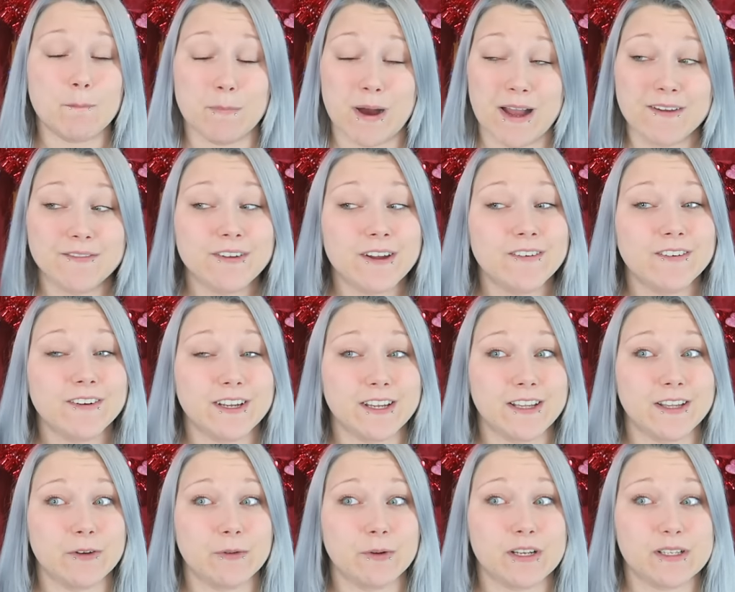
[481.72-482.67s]
My favorite
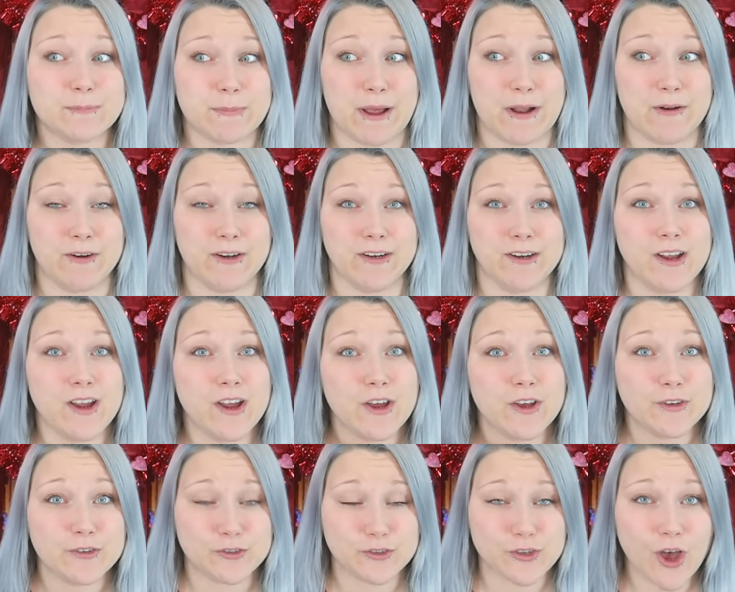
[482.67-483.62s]
e-liquid is Pound It.
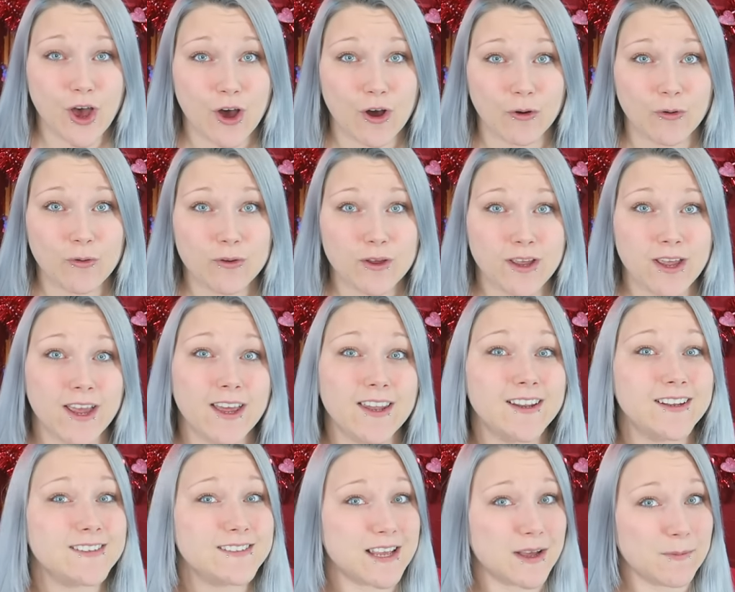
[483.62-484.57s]
So
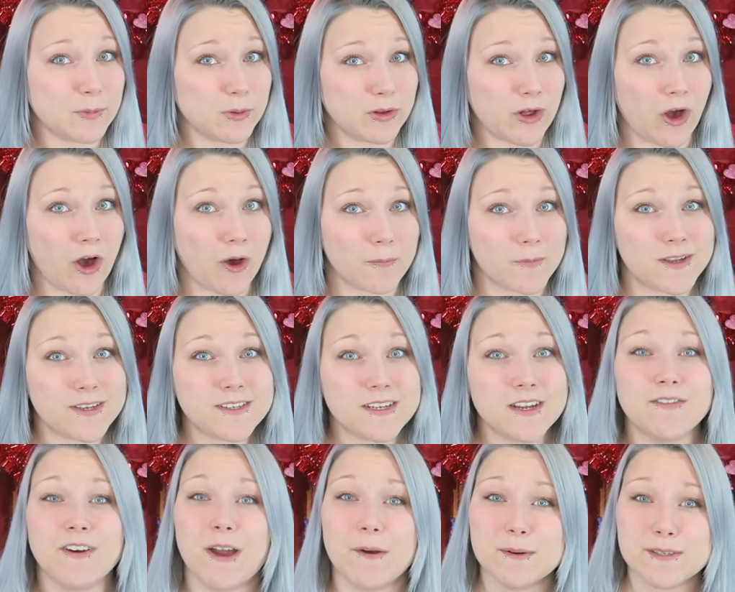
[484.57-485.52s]
an example comment,
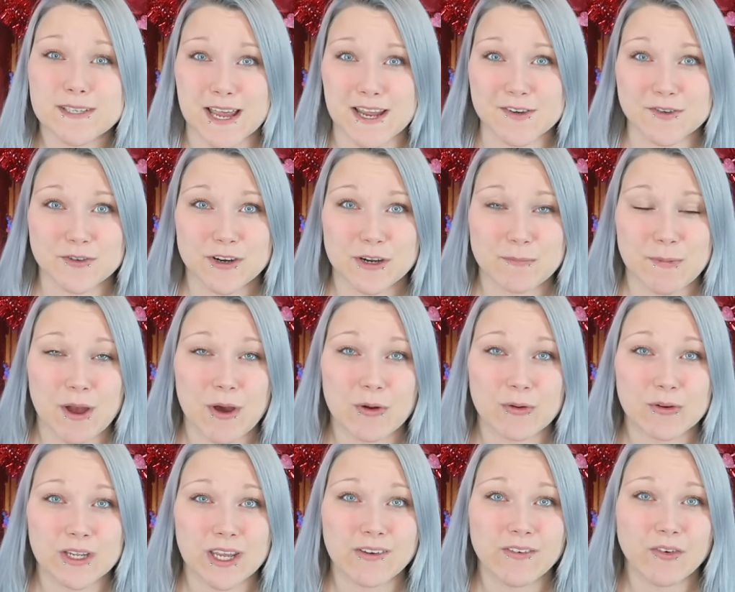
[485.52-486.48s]
if I was entering my
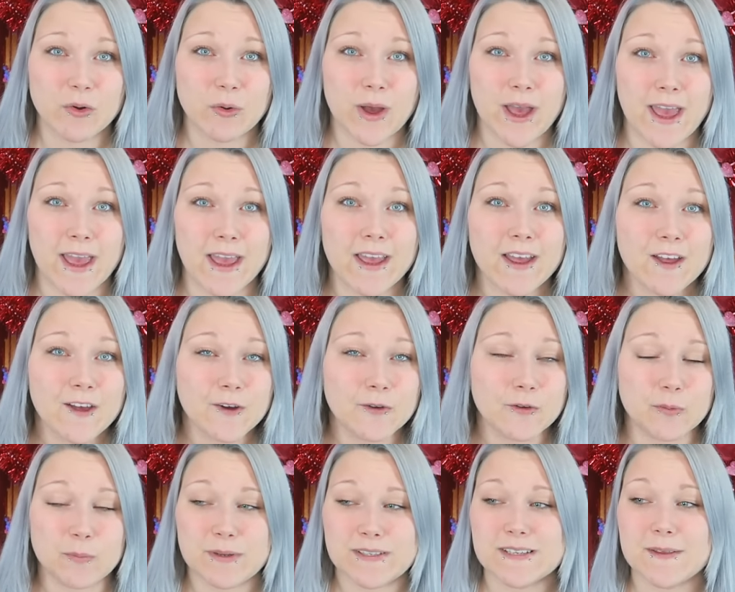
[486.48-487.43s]
own giveaway,
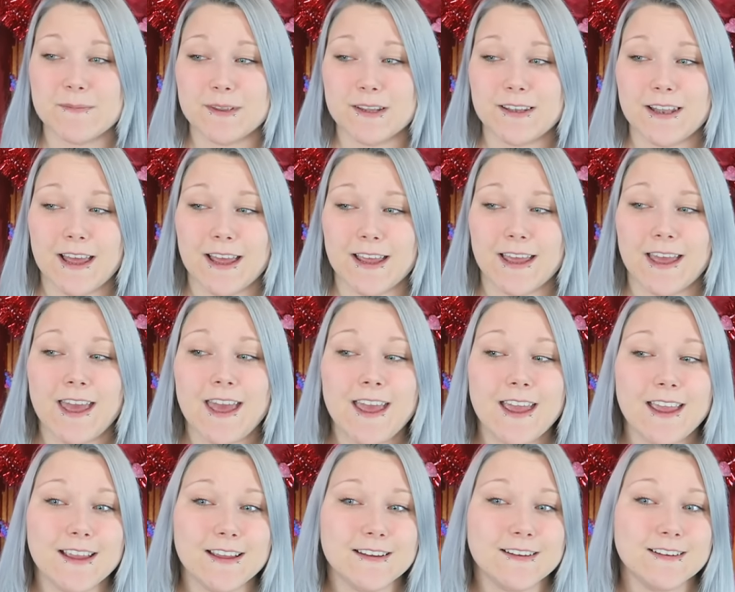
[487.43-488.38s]
would be something like,
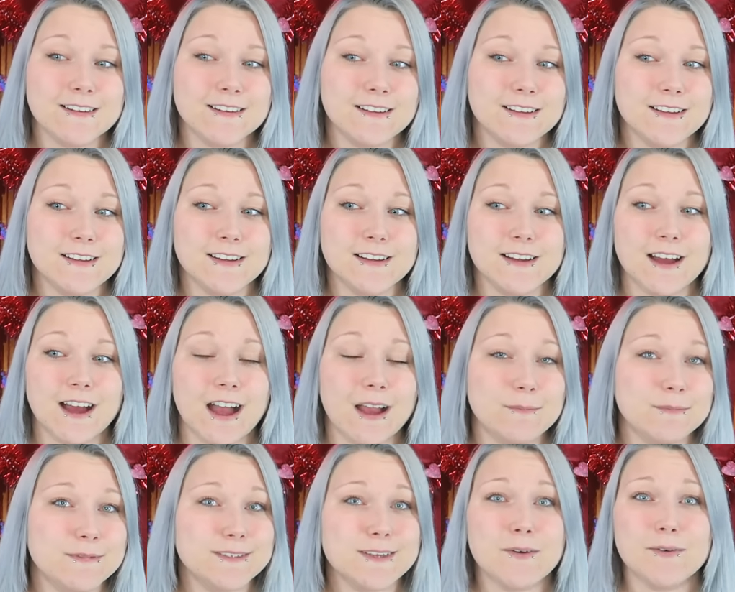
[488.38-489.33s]
hey,
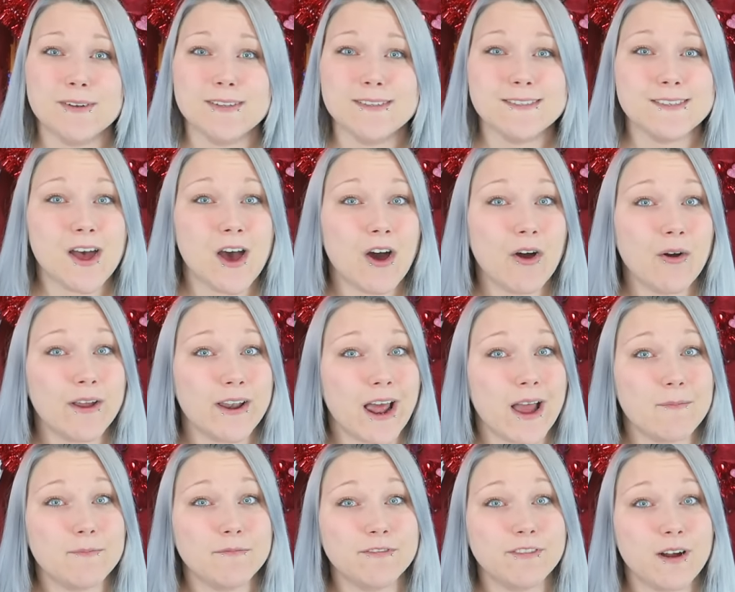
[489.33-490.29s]
I'm so-and-so and
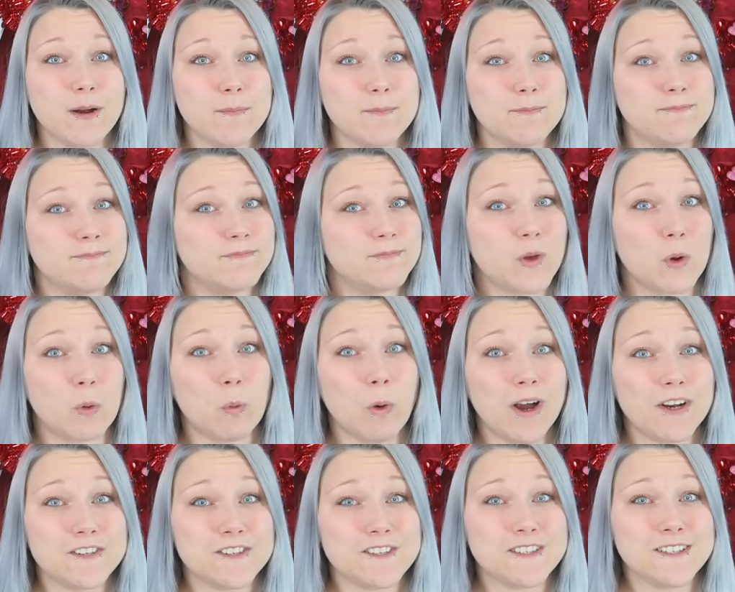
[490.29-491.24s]
I'm from
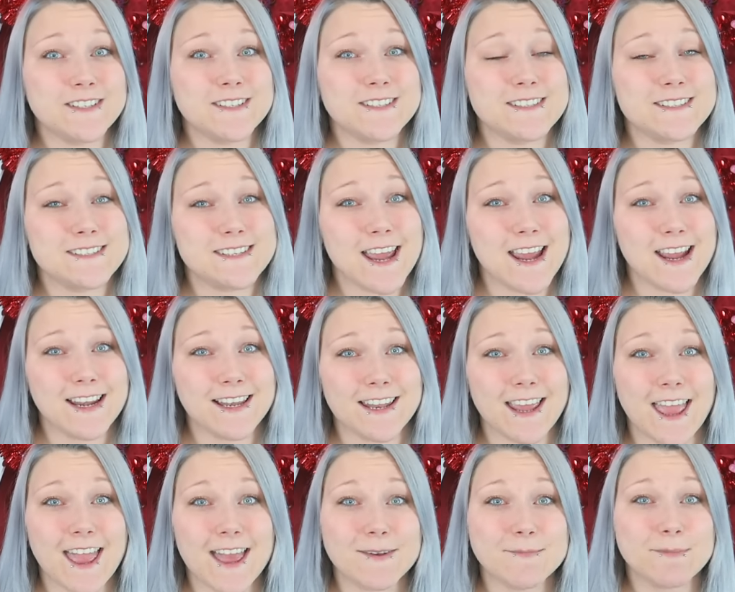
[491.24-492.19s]
Washington State
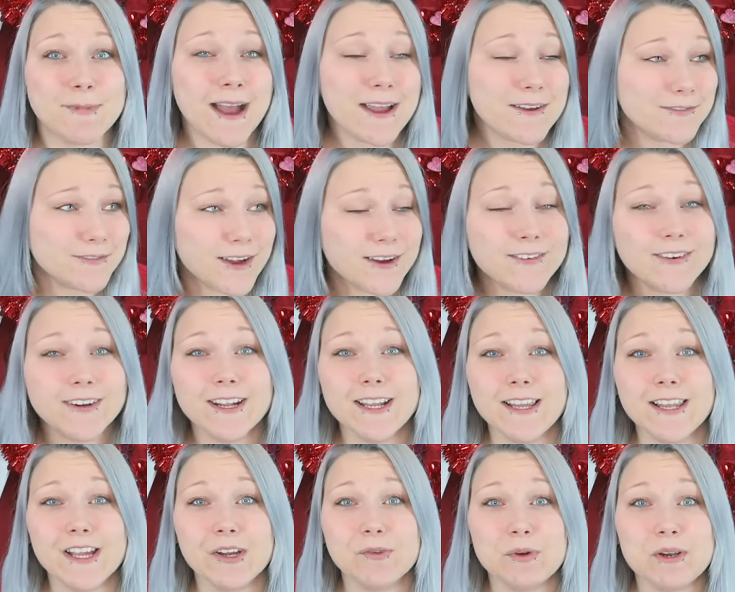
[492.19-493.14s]
and my favorite
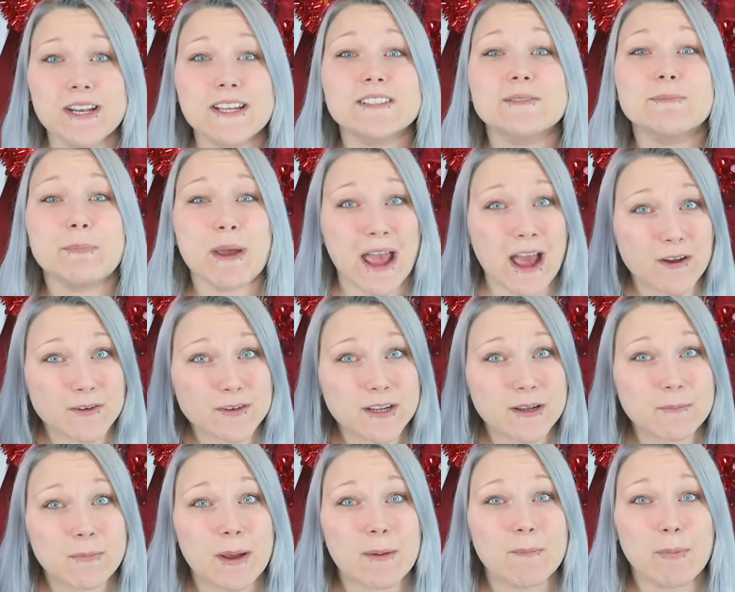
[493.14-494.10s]
e-liquid is Pound
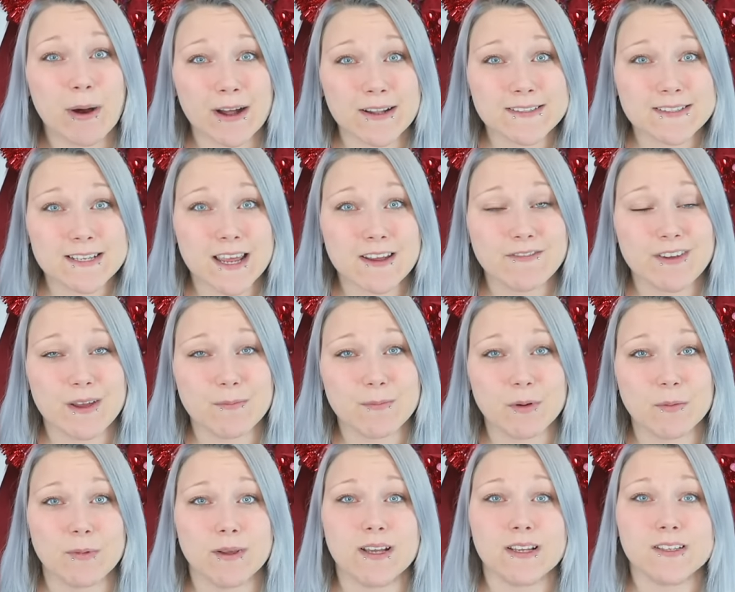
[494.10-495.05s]
It by Bonsai
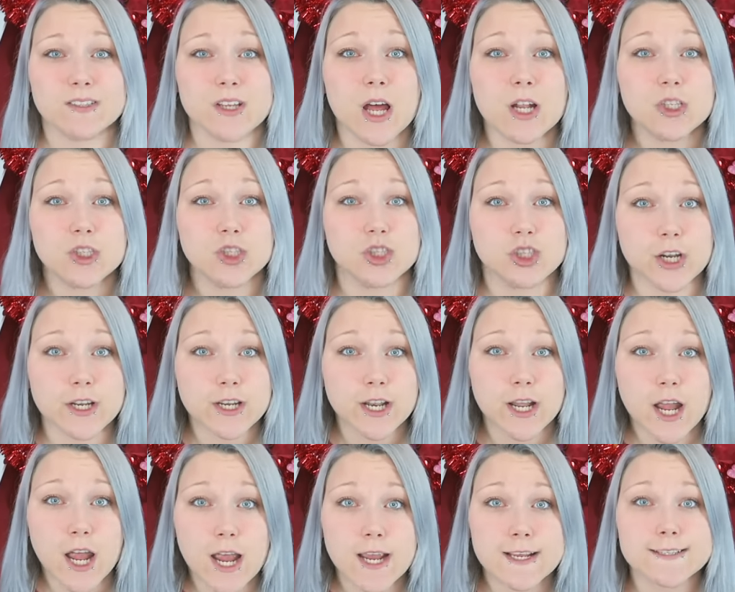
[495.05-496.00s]
Vapor because that shit
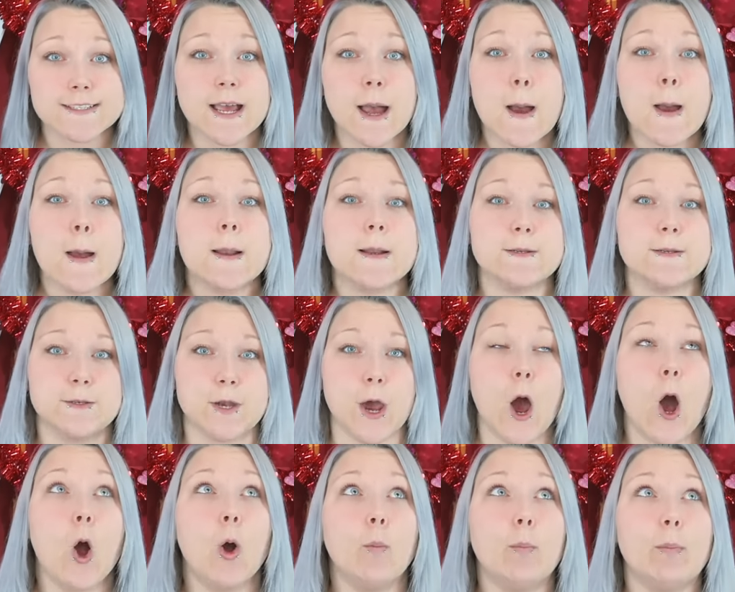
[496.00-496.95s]
is
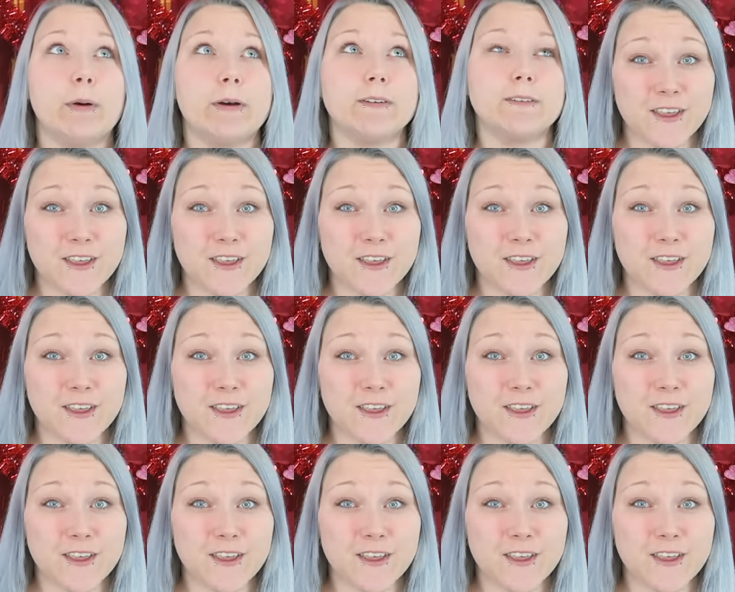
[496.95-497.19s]
dope.